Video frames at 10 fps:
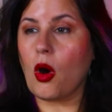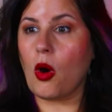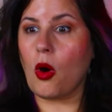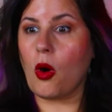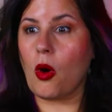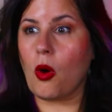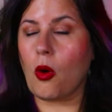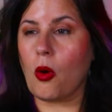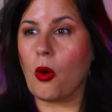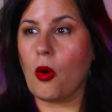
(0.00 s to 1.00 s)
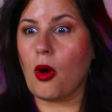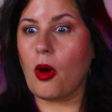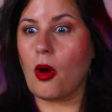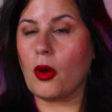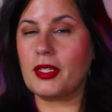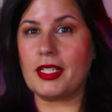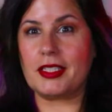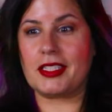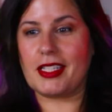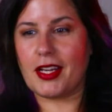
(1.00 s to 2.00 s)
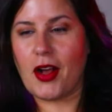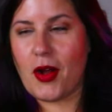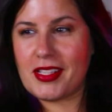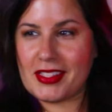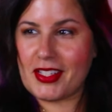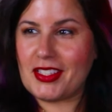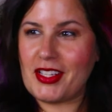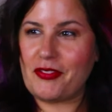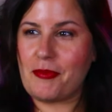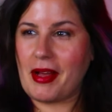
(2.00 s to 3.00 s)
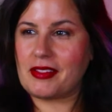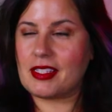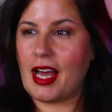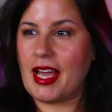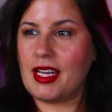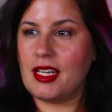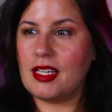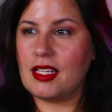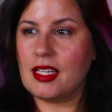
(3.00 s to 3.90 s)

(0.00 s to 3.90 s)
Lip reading: Oh, is she signaling from outside?